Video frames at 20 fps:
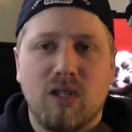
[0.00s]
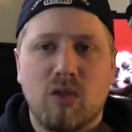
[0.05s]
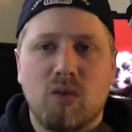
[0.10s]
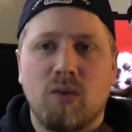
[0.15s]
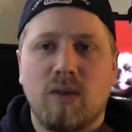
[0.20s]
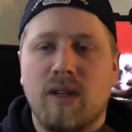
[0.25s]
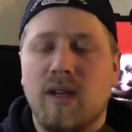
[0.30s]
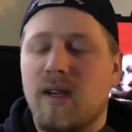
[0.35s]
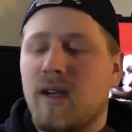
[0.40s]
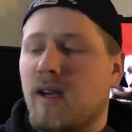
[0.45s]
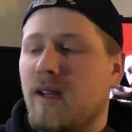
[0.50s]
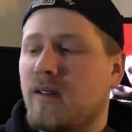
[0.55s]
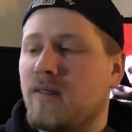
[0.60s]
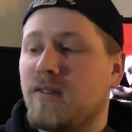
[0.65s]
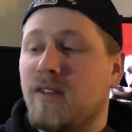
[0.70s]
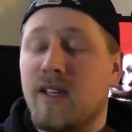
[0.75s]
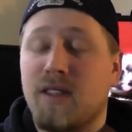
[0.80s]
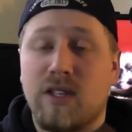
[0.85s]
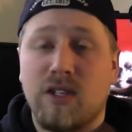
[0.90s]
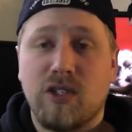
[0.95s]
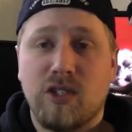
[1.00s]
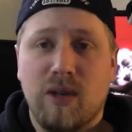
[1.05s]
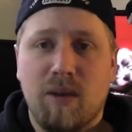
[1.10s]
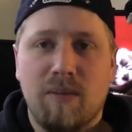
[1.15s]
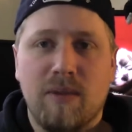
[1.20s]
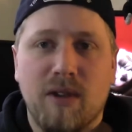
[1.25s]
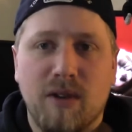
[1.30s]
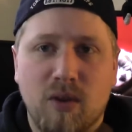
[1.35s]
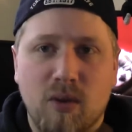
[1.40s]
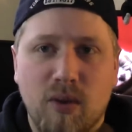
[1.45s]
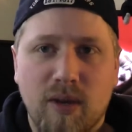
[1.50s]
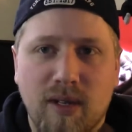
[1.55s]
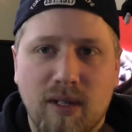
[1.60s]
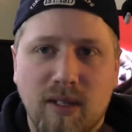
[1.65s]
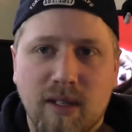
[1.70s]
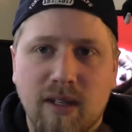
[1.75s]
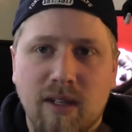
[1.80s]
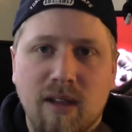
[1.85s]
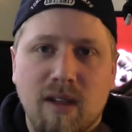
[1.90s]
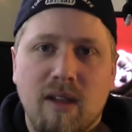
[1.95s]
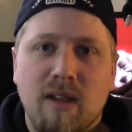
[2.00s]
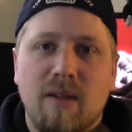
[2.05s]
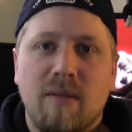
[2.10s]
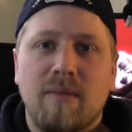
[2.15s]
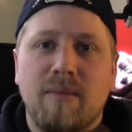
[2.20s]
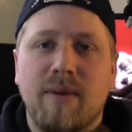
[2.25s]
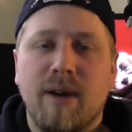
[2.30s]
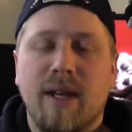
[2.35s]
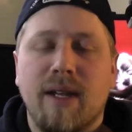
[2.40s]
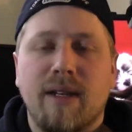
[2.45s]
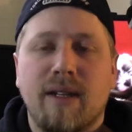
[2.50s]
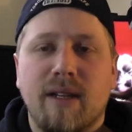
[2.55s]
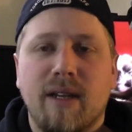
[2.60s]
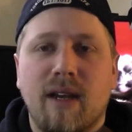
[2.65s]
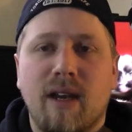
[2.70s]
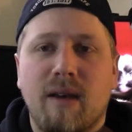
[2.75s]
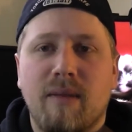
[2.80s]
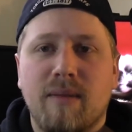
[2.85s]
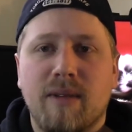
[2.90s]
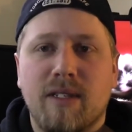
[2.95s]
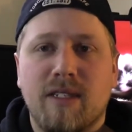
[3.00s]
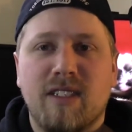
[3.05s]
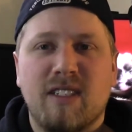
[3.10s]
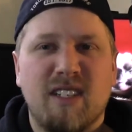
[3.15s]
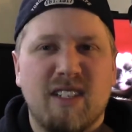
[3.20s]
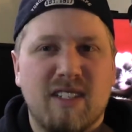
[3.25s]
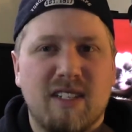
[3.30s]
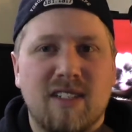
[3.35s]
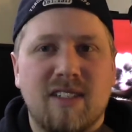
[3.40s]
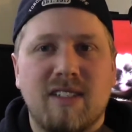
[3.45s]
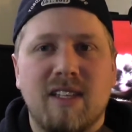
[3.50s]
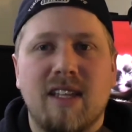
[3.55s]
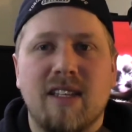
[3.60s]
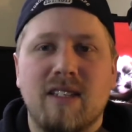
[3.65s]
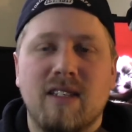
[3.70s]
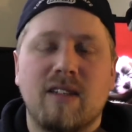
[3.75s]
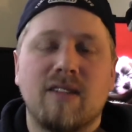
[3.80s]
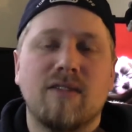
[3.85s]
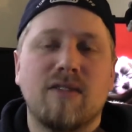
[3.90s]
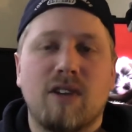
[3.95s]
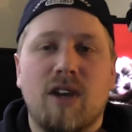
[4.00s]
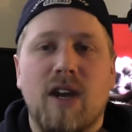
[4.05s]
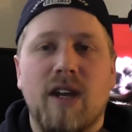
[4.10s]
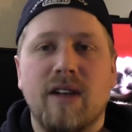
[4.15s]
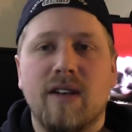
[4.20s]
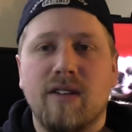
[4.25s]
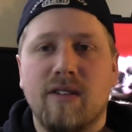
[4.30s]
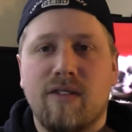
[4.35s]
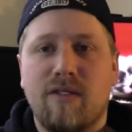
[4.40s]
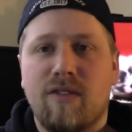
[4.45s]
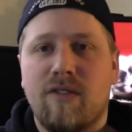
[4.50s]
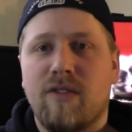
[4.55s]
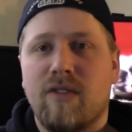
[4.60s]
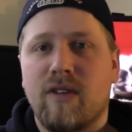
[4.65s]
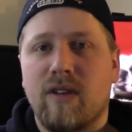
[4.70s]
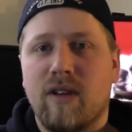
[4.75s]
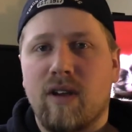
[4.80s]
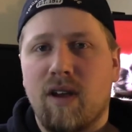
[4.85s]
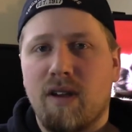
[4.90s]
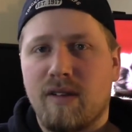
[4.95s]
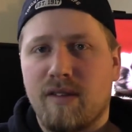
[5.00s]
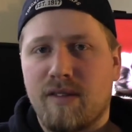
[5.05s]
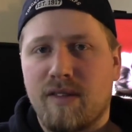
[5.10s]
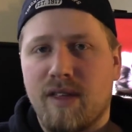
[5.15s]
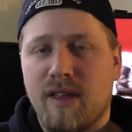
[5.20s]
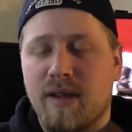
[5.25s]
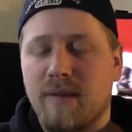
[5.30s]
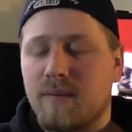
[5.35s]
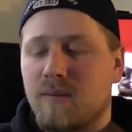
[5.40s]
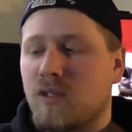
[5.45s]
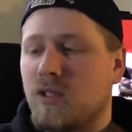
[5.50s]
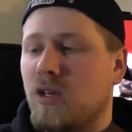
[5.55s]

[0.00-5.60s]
This one can kind of get the job done quickly, but it's a sensitive kind of thing.